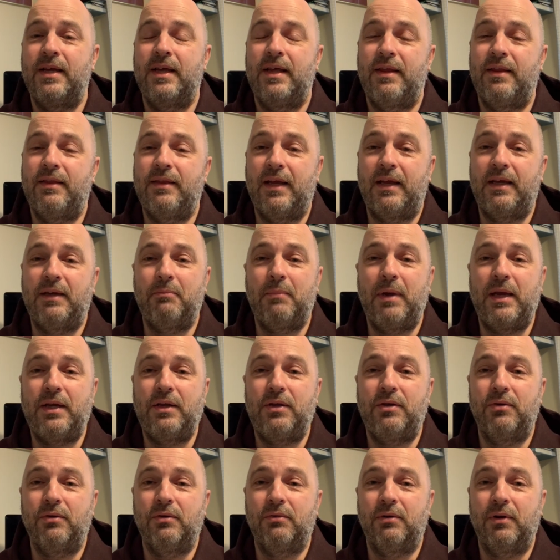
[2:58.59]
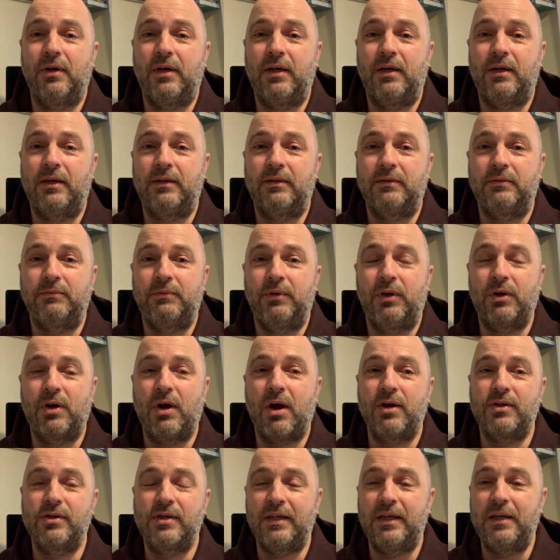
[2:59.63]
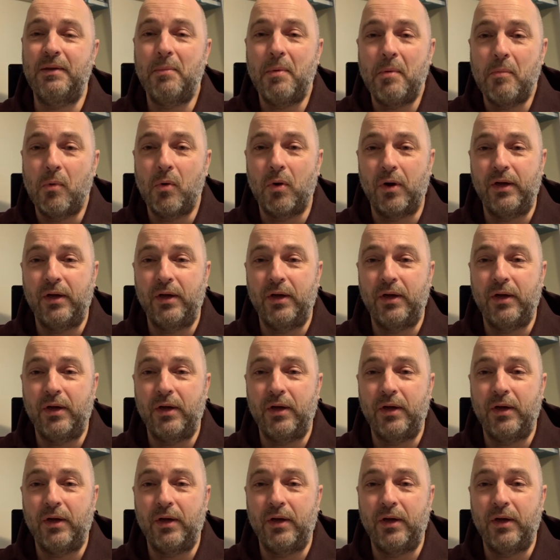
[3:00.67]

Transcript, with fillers: that make your cards a little bit more